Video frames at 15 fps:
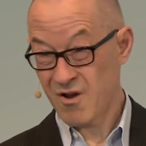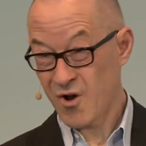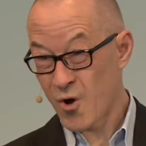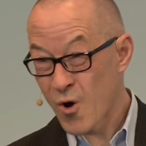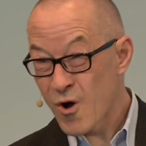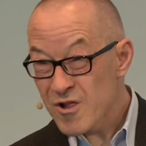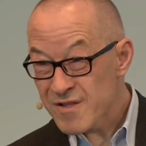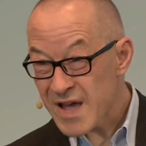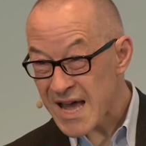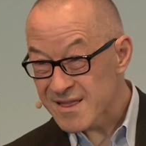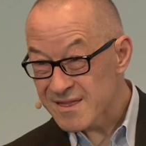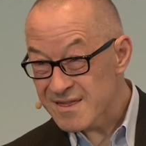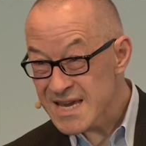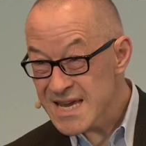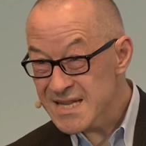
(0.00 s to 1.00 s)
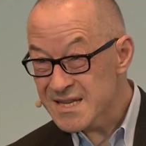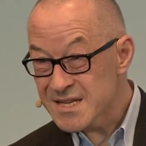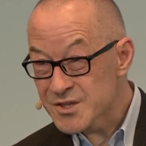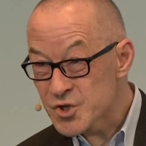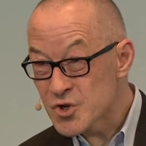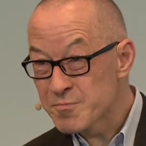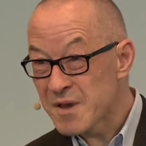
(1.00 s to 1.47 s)
All had
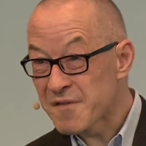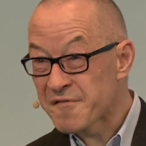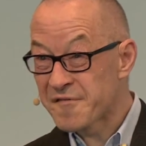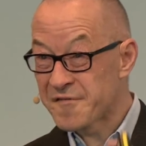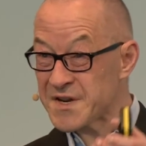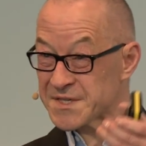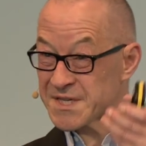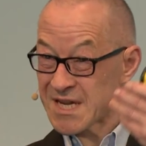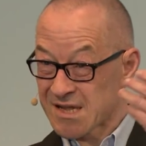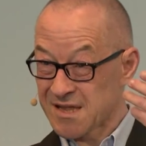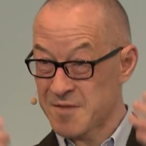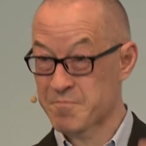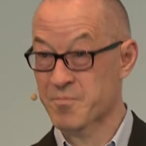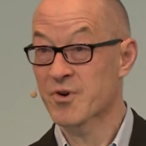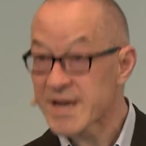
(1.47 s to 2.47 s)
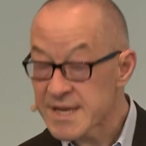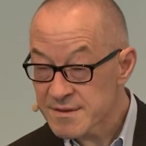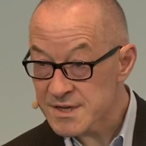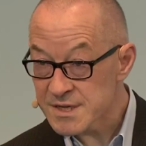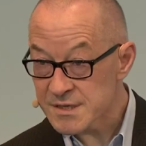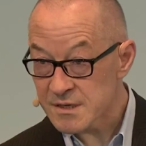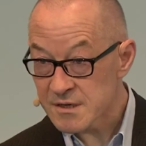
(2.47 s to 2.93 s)
needed to be physically
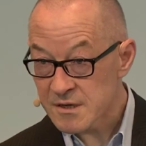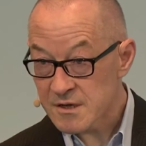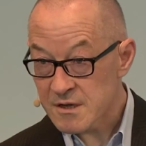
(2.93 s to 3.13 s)
printed.